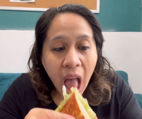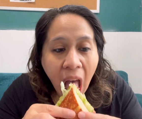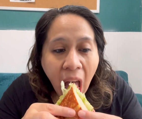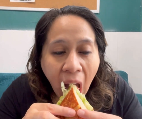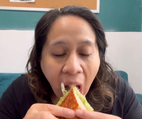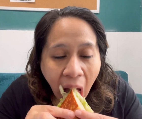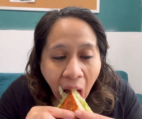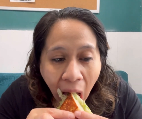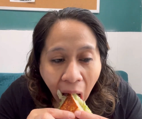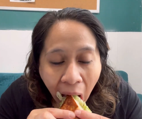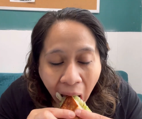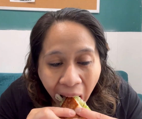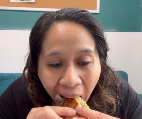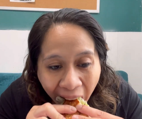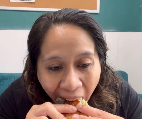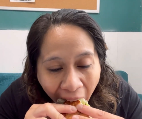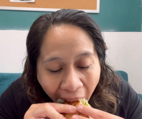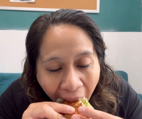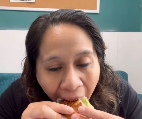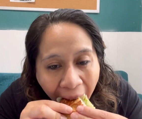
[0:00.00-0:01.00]

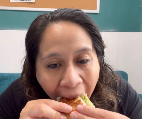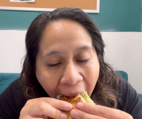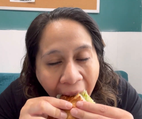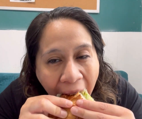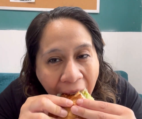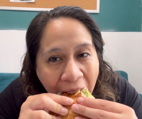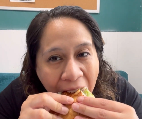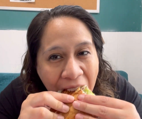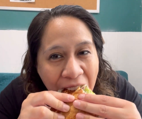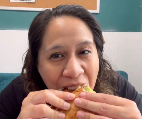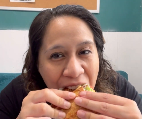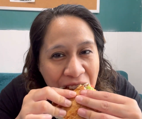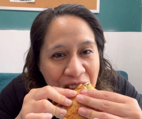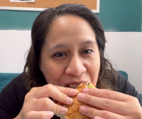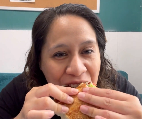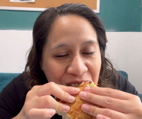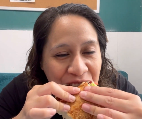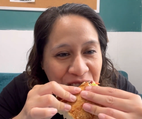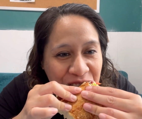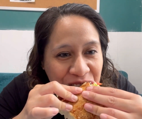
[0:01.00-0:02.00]

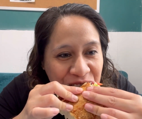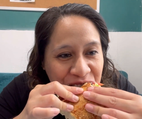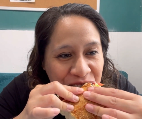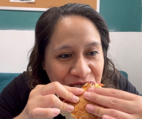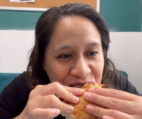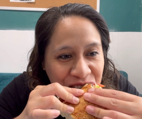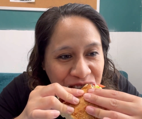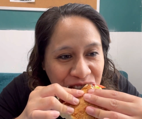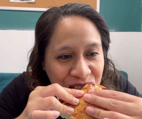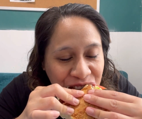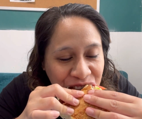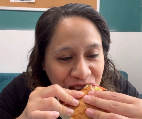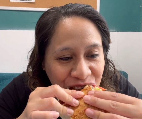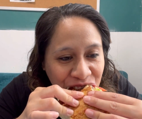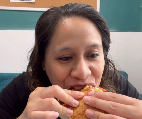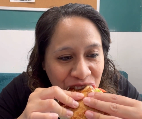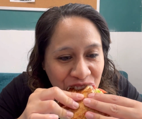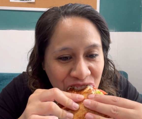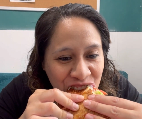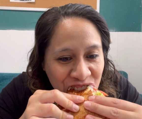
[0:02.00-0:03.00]

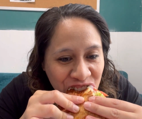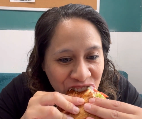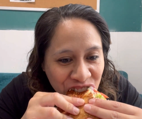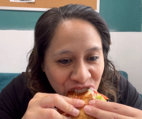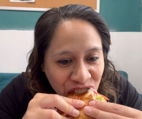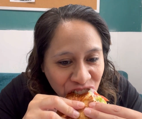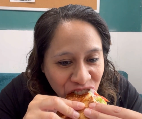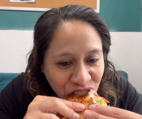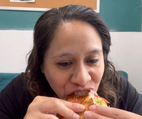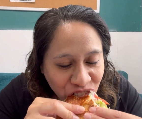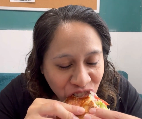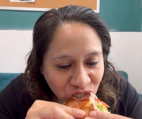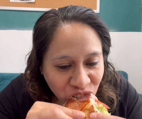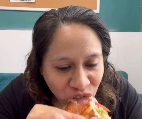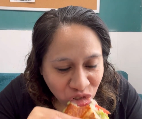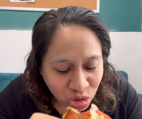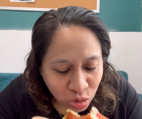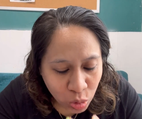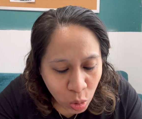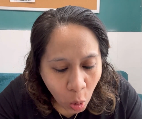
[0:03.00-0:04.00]

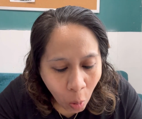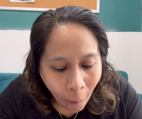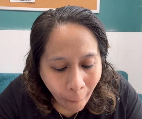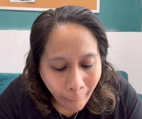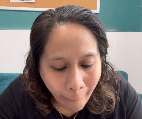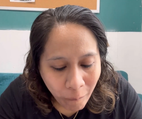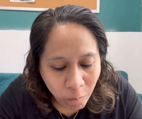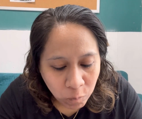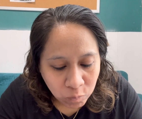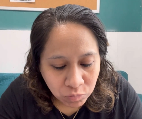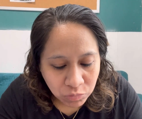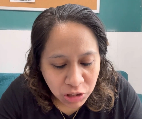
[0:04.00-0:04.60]
Nobody speaks.